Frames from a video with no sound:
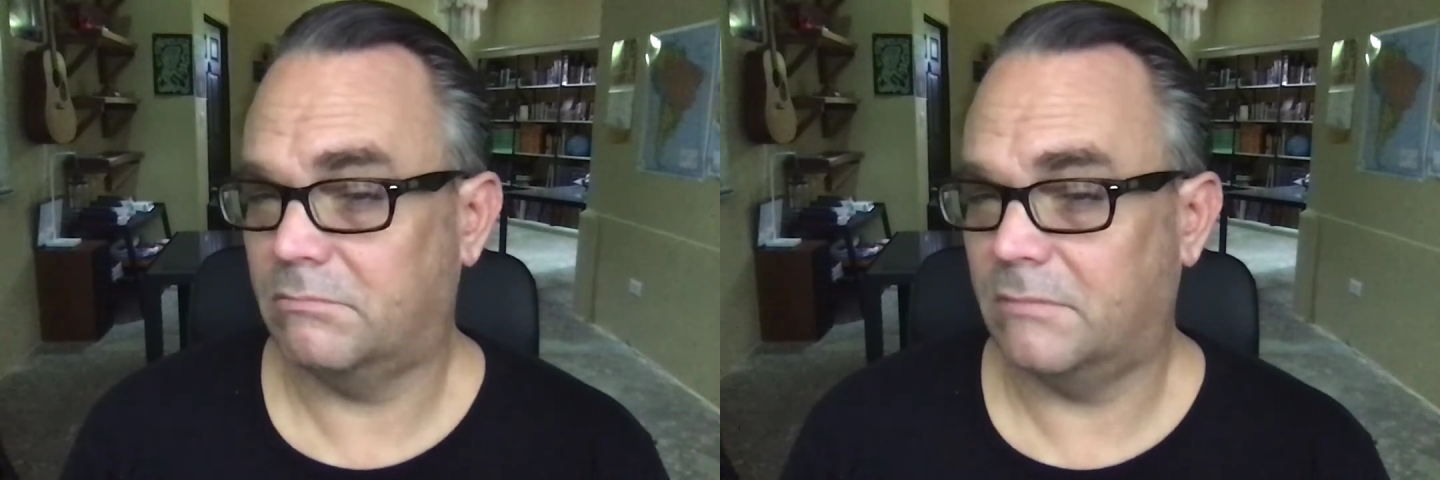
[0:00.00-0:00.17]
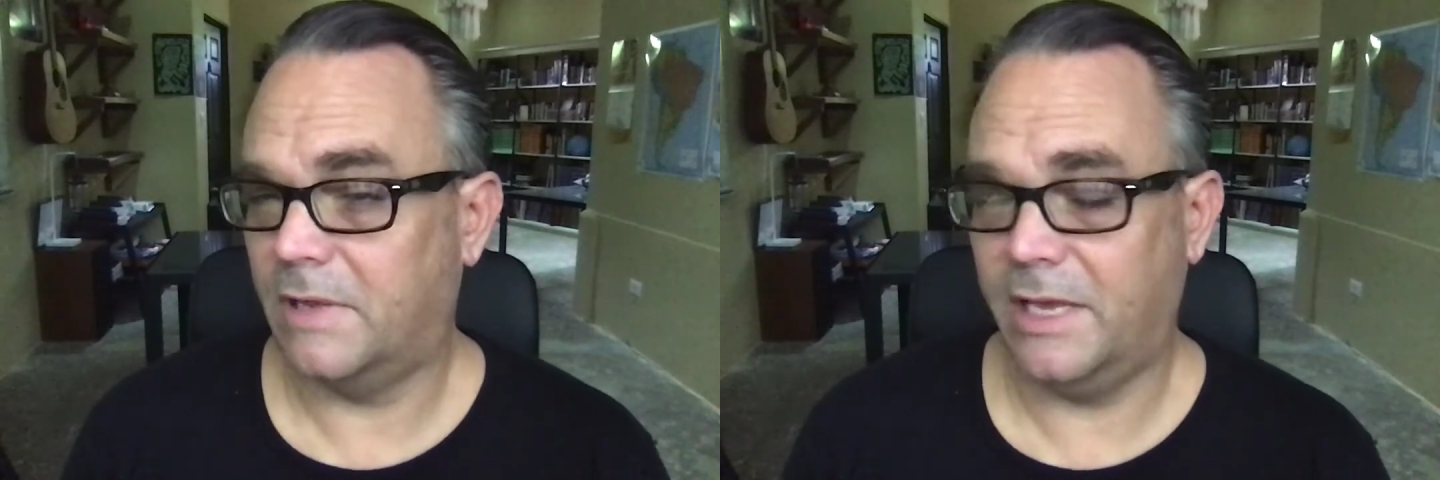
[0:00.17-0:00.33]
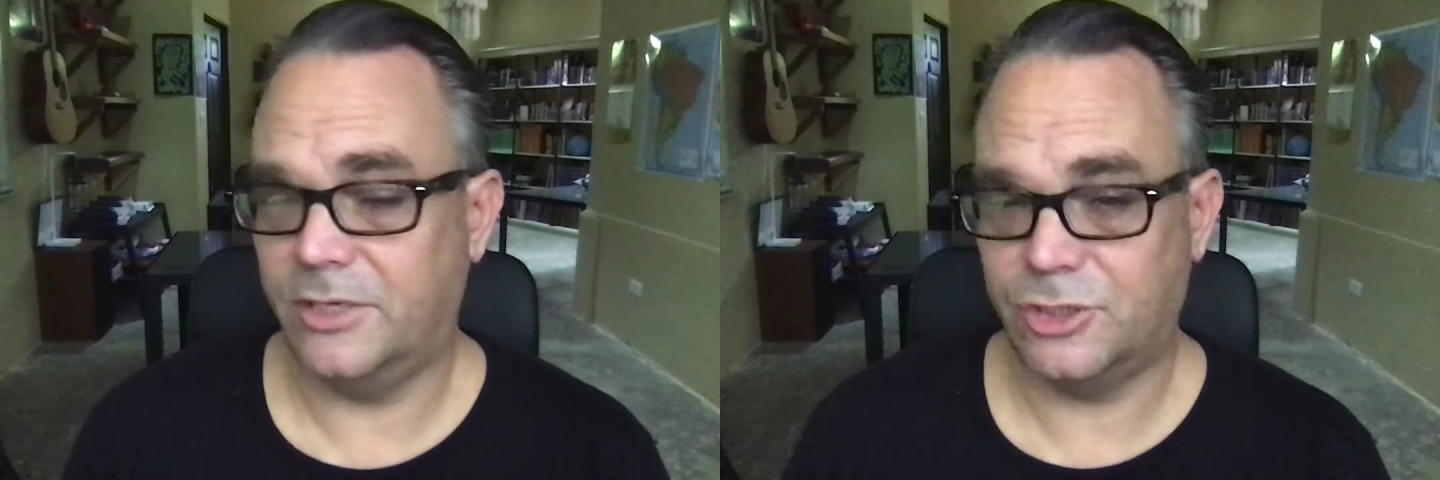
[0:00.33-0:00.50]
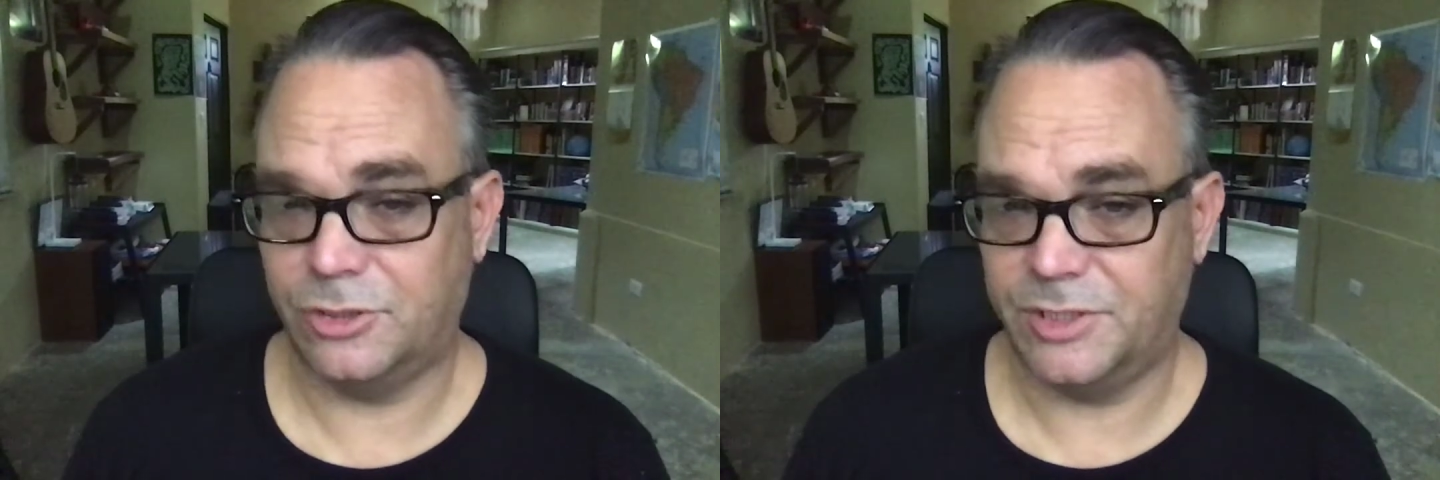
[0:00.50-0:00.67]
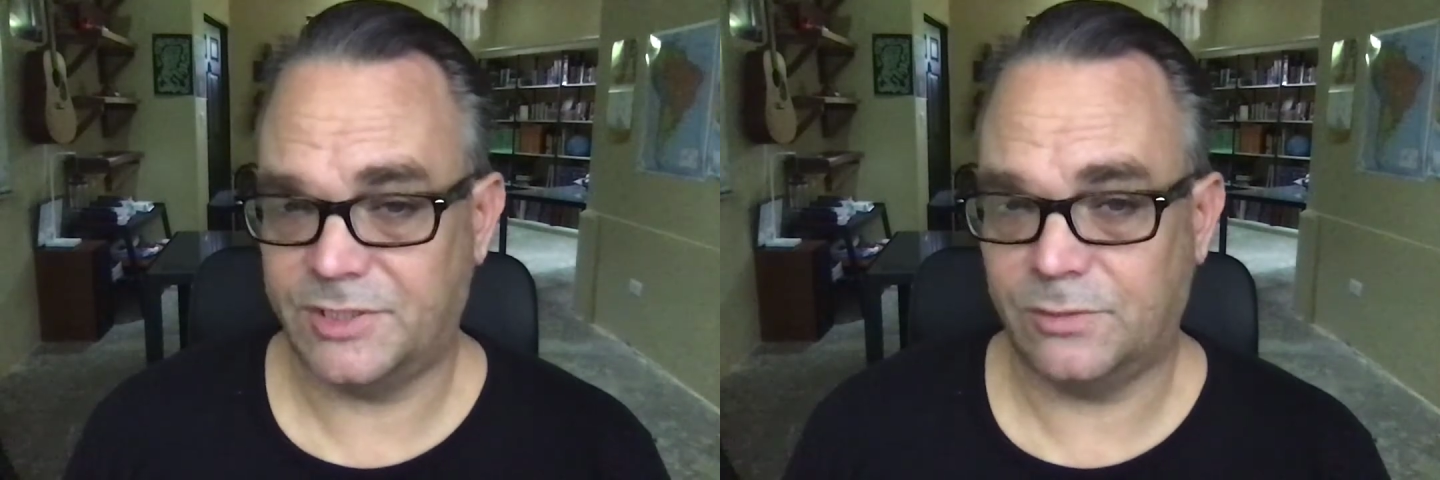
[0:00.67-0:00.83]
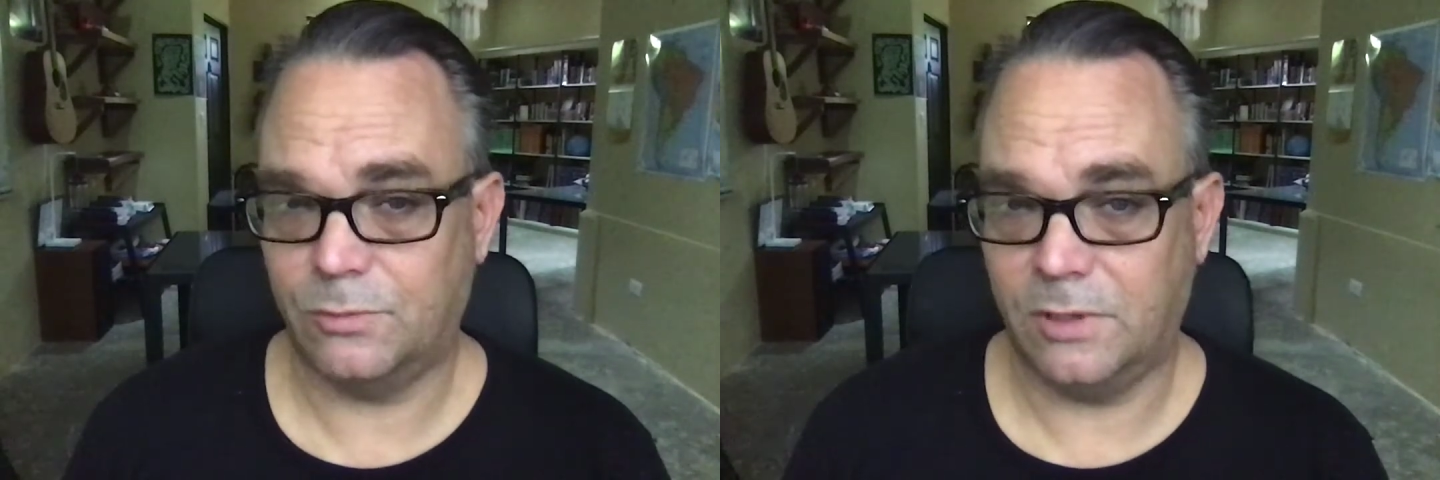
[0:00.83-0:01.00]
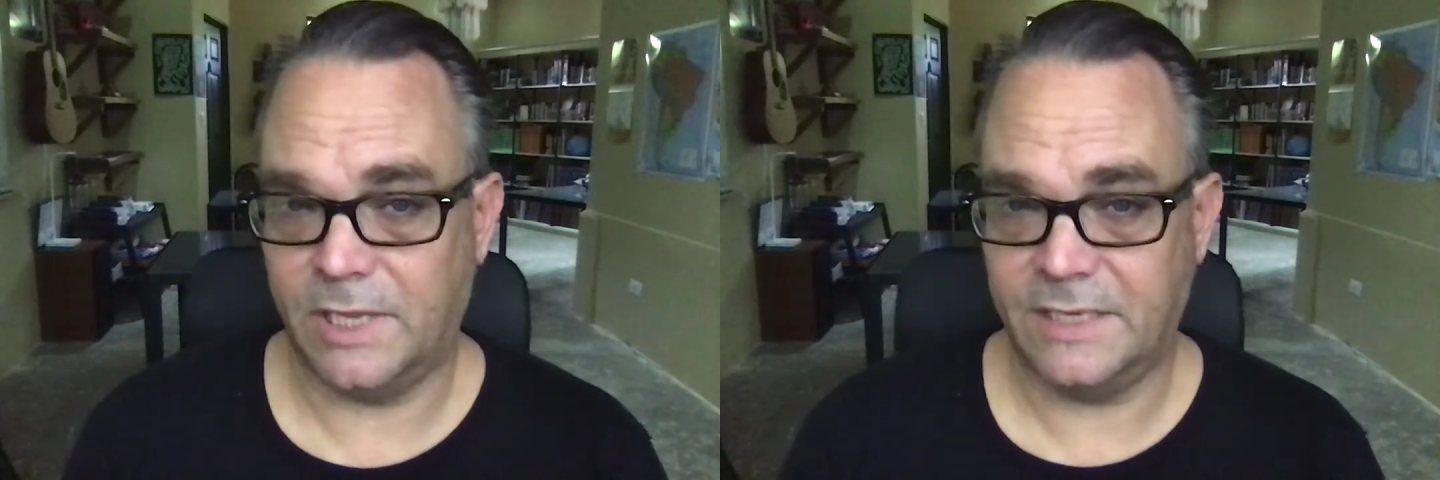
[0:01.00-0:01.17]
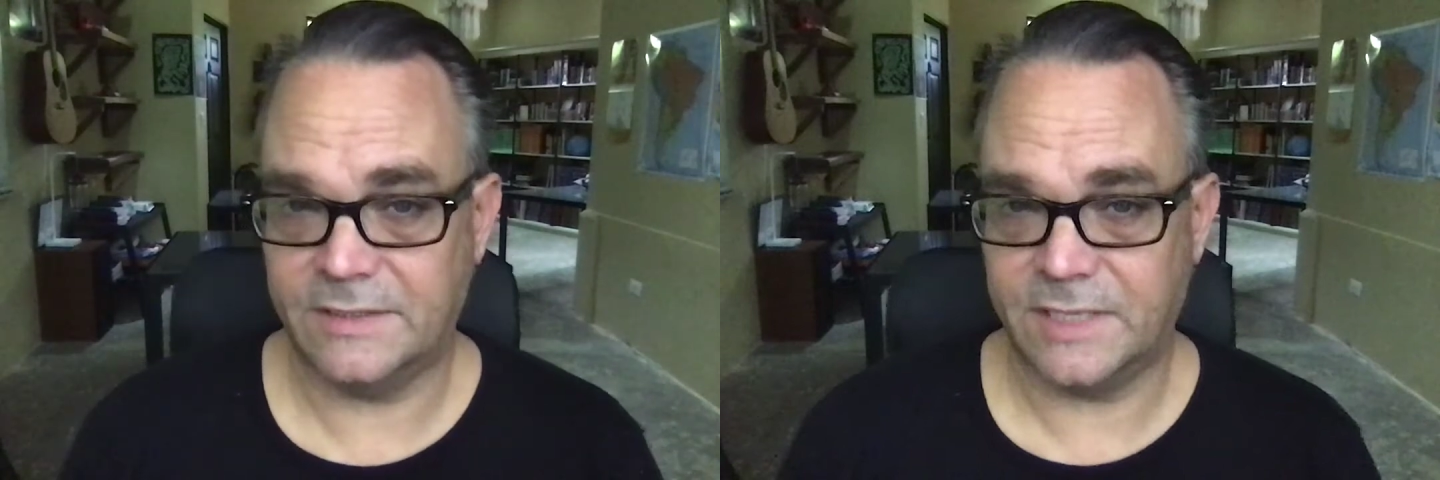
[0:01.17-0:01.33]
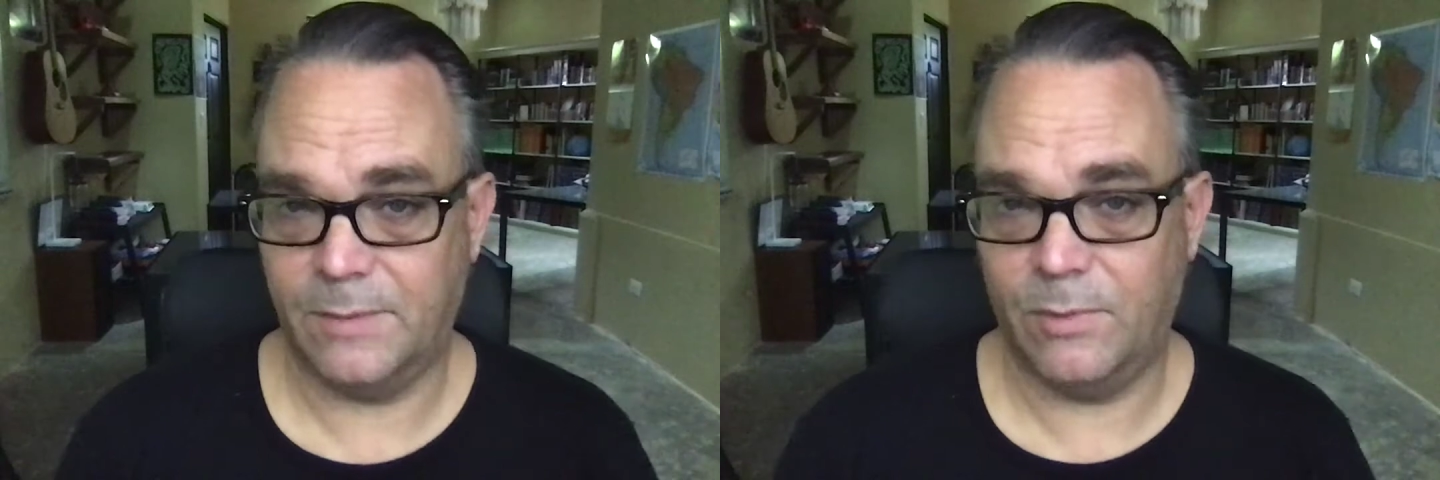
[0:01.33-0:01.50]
at Journey School, as I'm